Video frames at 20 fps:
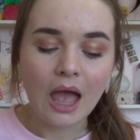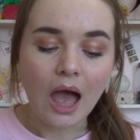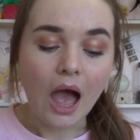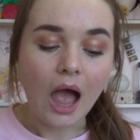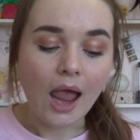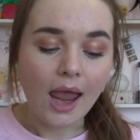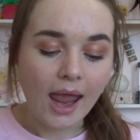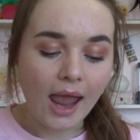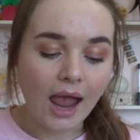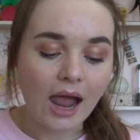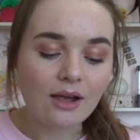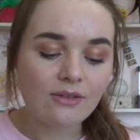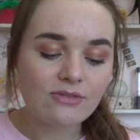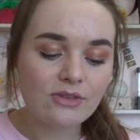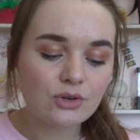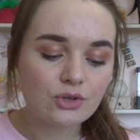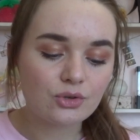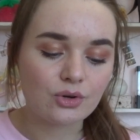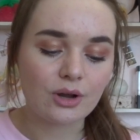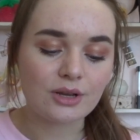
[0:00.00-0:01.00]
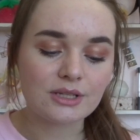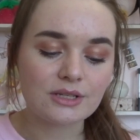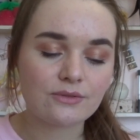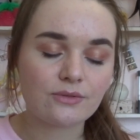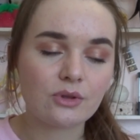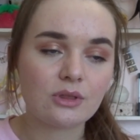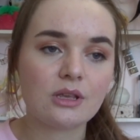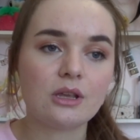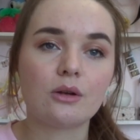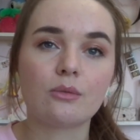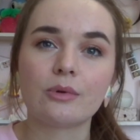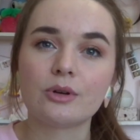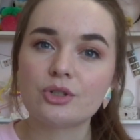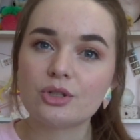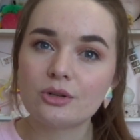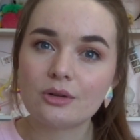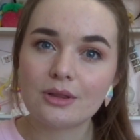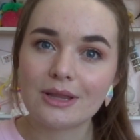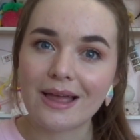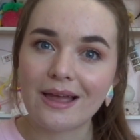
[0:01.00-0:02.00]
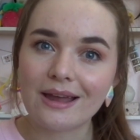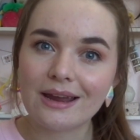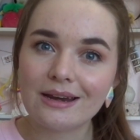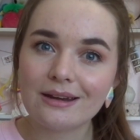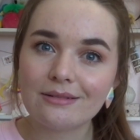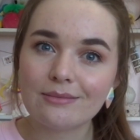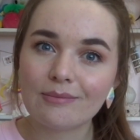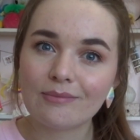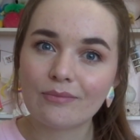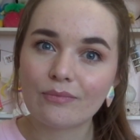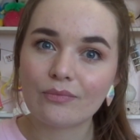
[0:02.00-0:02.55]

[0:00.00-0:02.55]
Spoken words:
I have the trust for the original line.